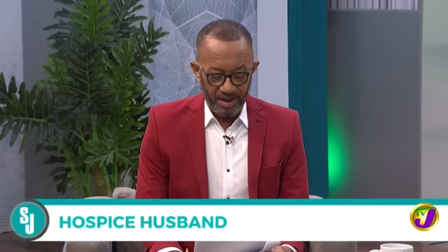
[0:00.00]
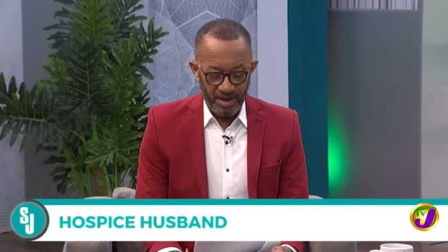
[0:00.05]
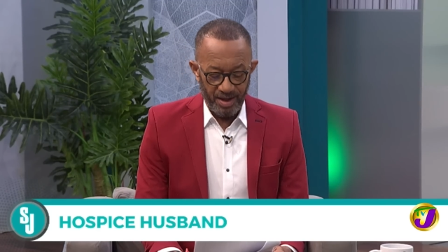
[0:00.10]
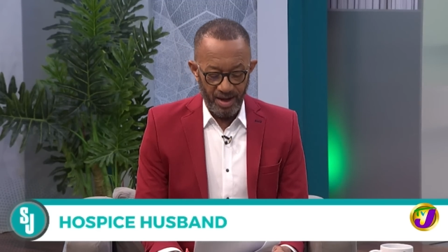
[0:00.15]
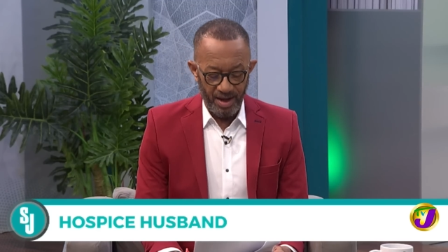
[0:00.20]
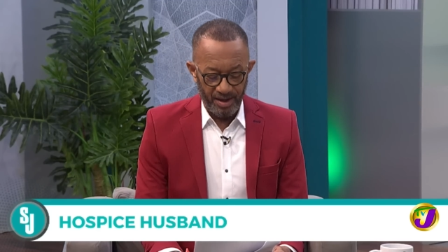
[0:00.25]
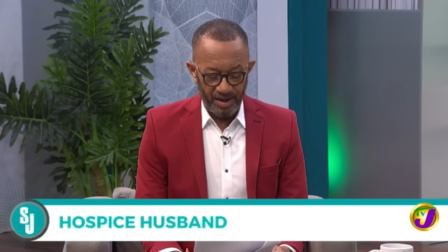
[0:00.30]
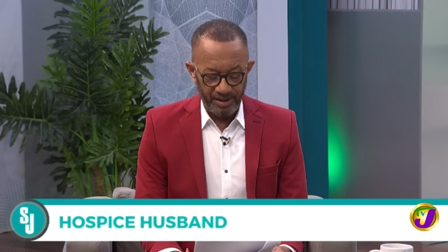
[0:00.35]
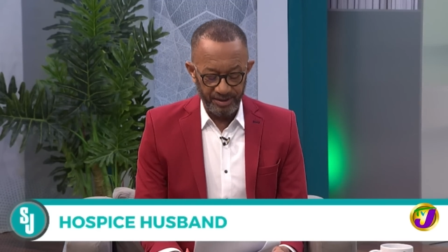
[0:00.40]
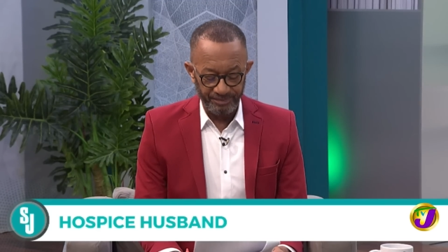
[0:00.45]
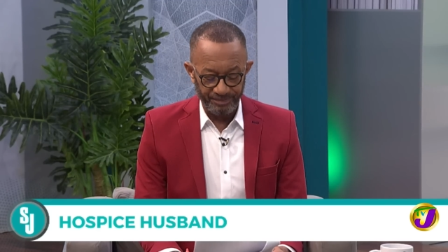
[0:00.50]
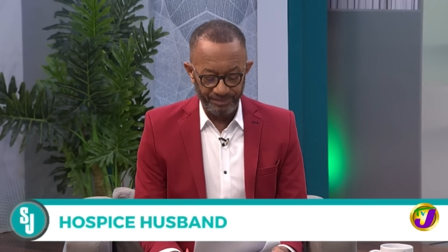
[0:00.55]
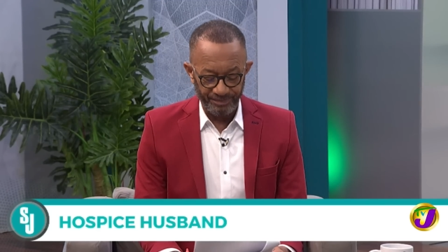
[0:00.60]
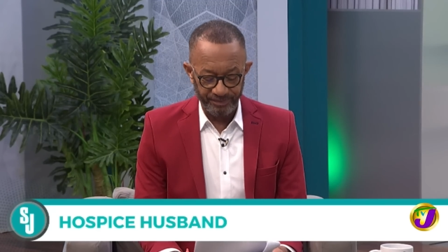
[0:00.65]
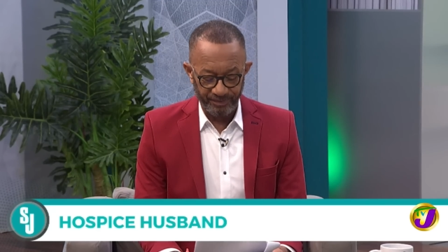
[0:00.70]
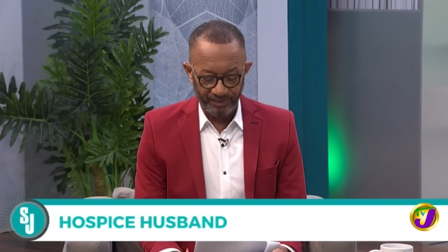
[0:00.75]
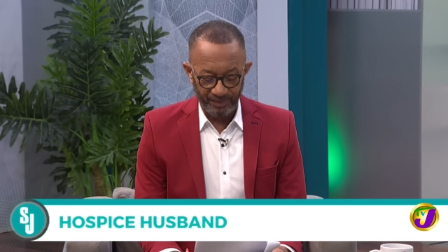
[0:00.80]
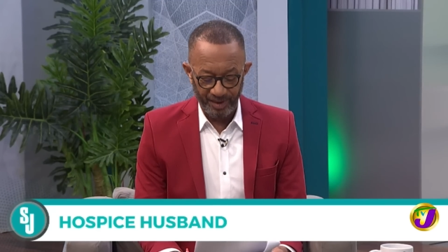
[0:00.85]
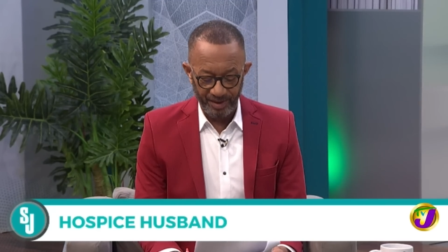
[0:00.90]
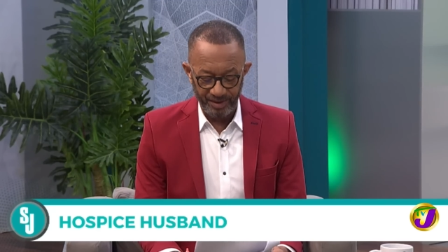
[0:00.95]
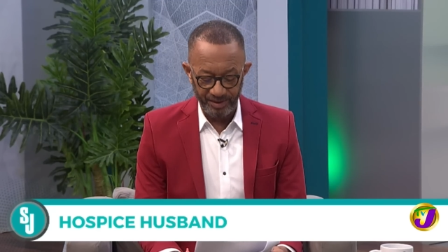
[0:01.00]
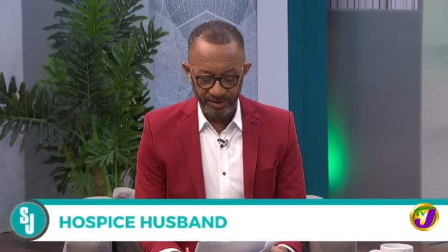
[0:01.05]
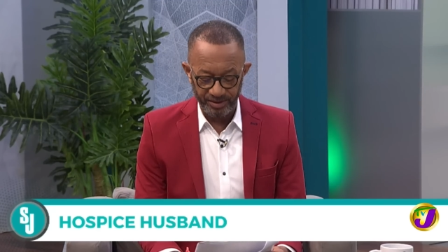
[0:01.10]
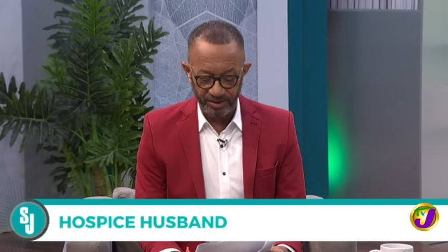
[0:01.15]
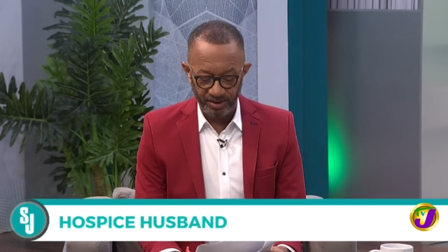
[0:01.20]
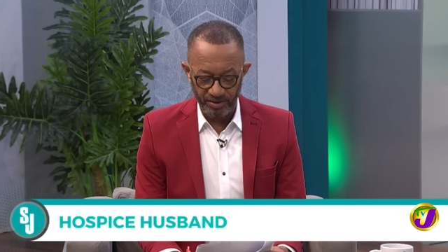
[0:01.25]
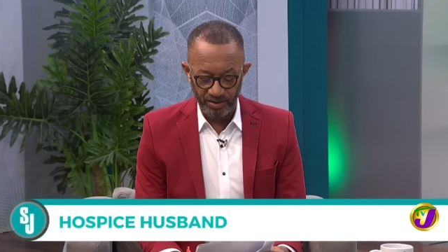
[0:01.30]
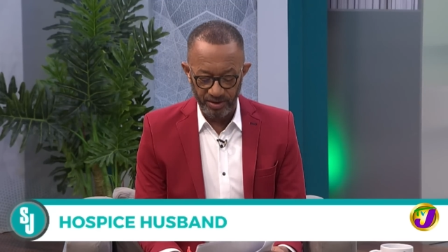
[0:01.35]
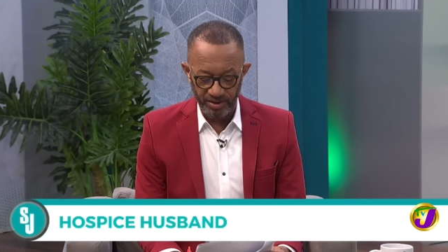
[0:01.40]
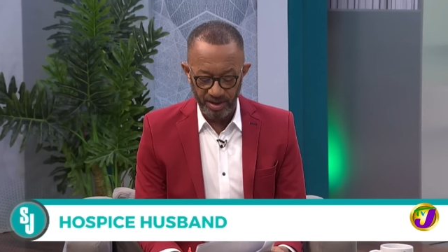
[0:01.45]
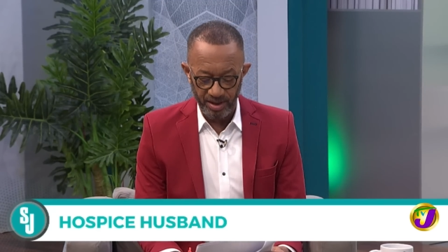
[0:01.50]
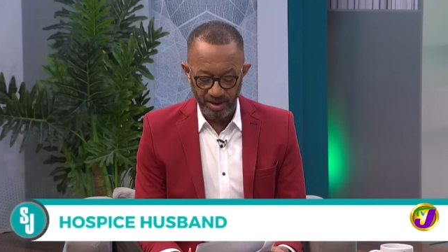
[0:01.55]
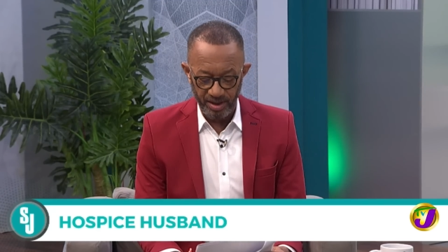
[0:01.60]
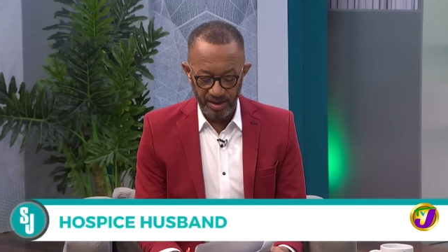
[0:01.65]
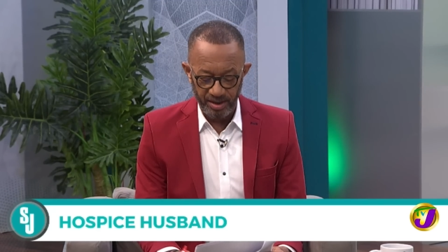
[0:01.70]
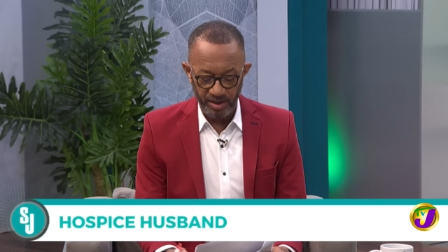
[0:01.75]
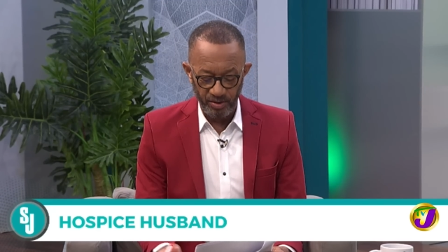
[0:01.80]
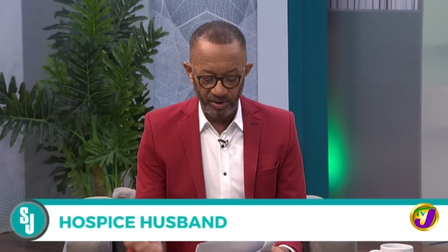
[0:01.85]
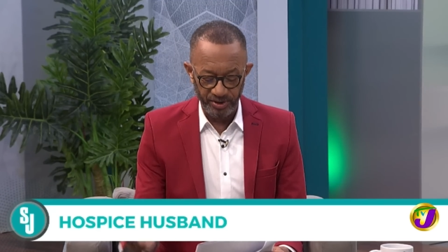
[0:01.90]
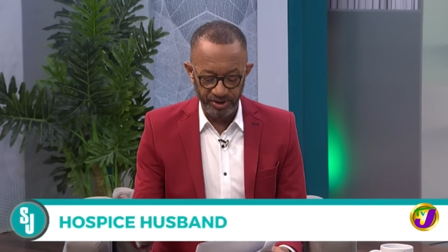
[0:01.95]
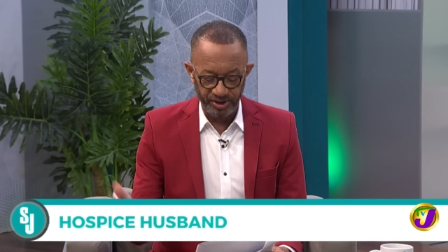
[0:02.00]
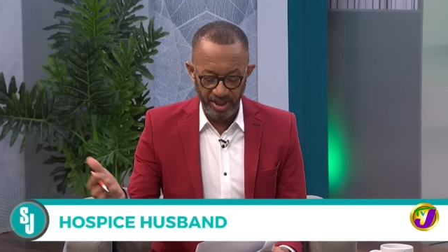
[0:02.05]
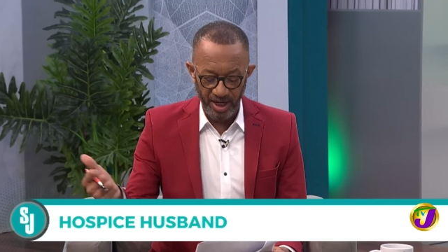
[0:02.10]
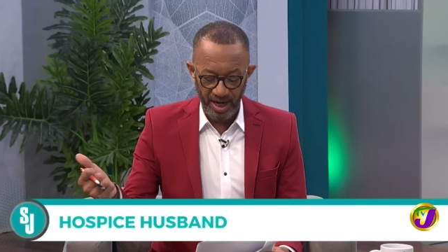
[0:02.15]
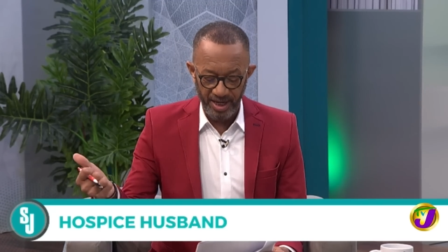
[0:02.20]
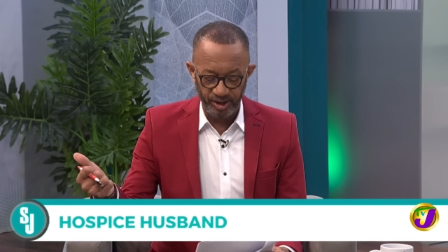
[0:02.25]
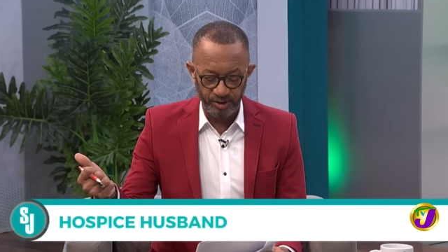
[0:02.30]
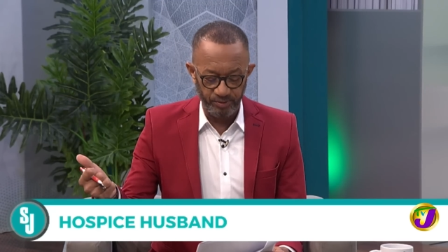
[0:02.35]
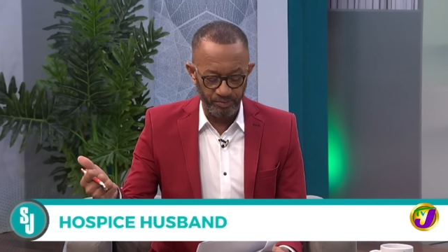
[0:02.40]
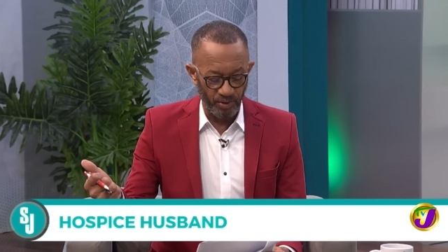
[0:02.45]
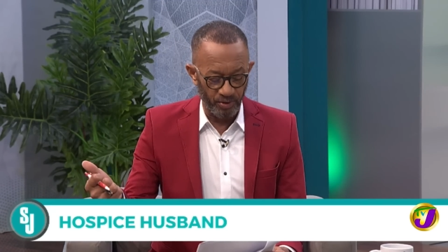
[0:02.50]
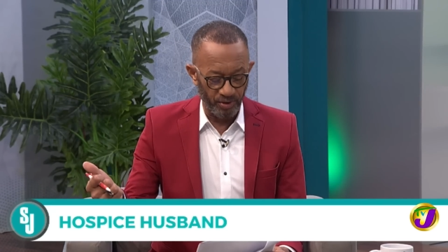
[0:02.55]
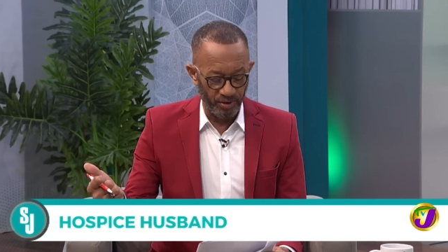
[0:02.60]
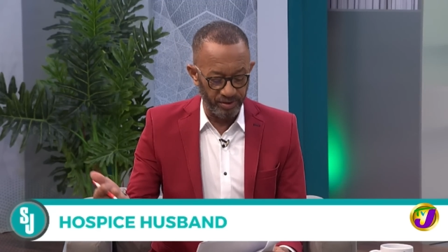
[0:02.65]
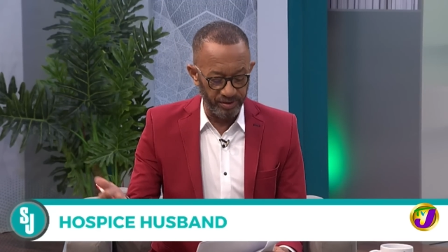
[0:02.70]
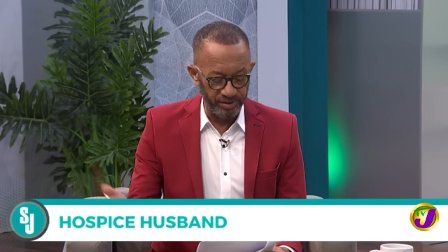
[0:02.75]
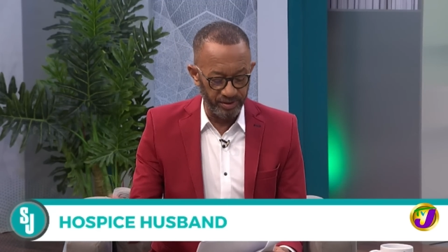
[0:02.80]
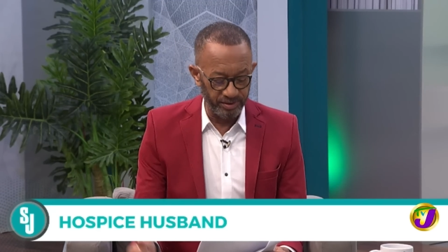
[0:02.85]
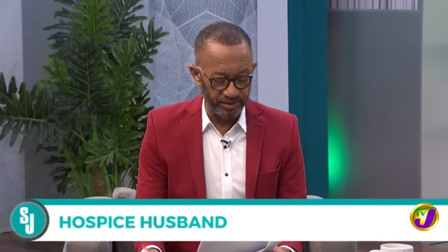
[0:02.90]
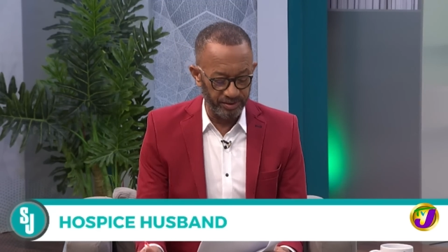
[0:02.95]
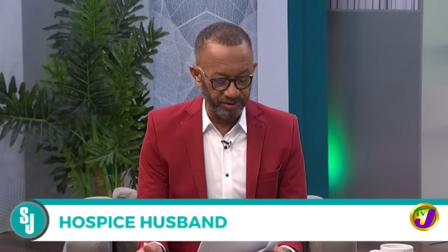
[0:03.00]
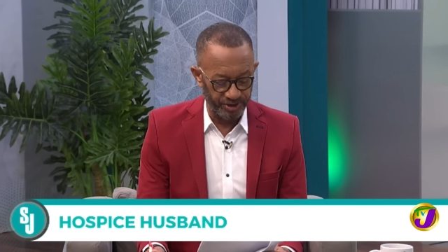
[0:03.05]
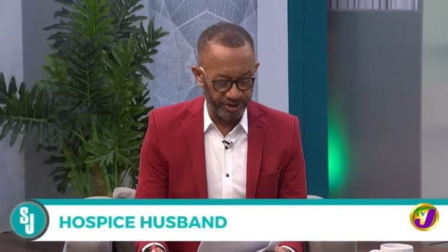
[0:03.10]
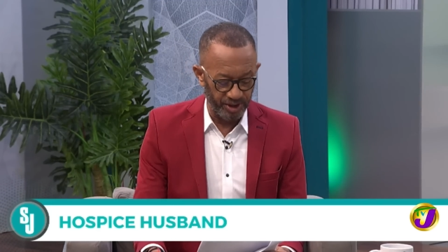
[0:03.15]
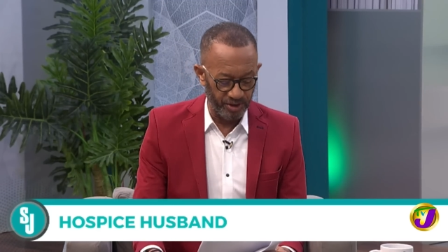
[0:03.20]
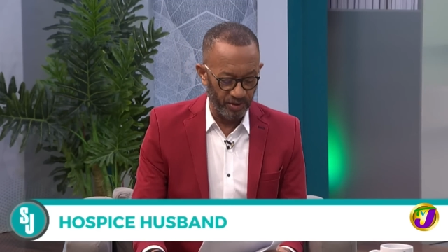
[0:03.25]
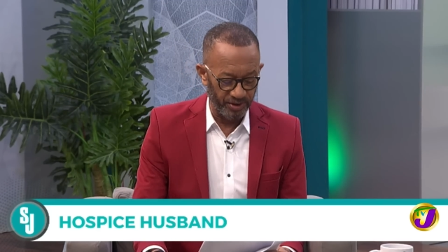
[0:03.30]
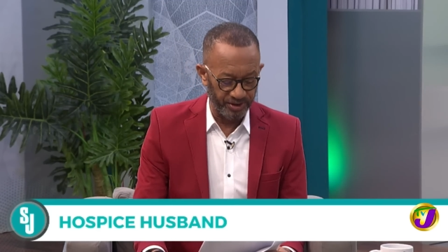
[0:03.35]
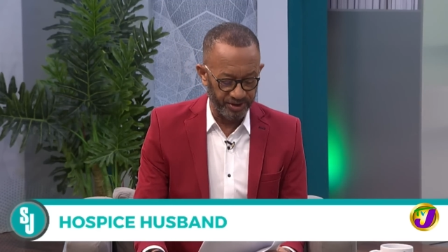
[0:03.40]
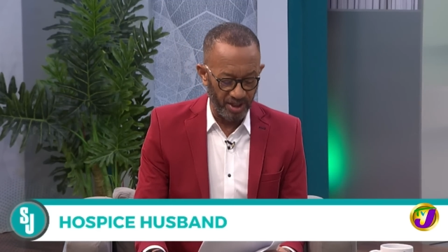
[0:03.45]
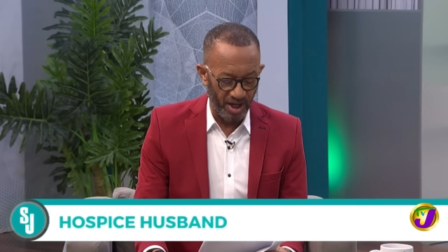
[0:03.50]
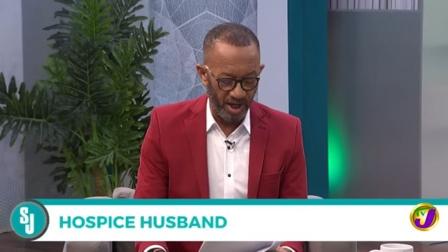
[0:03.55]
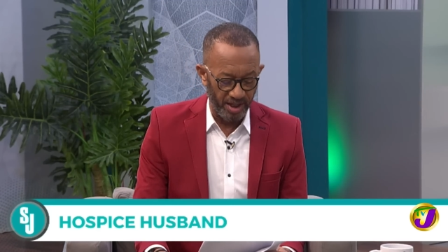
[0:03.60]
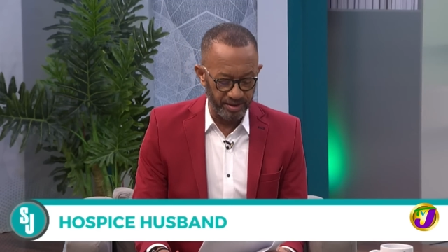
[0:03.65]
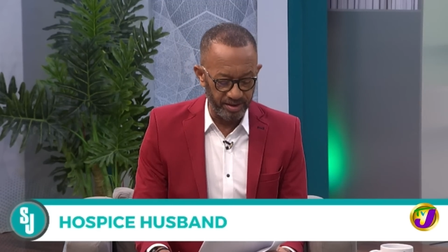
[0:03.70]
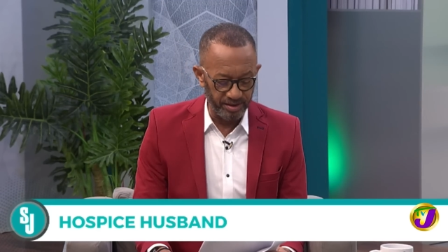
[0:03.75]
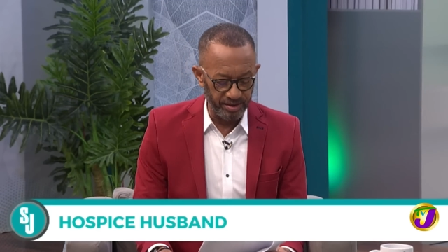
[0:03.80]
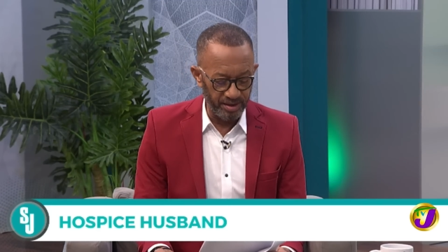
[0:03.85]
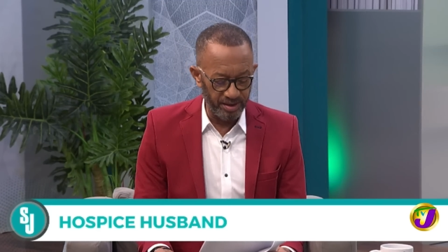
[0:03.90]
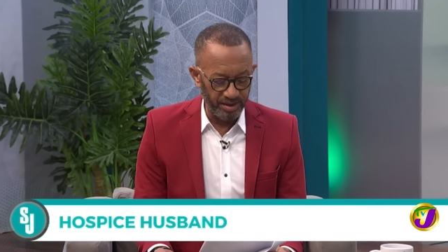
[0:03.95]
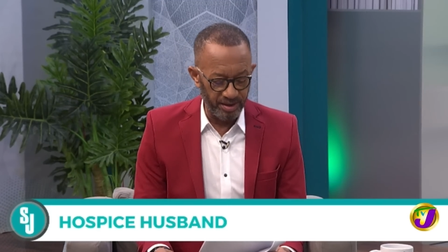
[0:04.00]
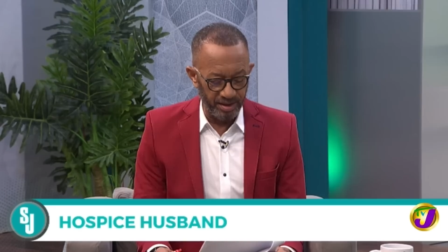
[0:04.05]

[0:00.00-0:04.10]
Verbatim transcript: Ah, so he was cash poor, she was not.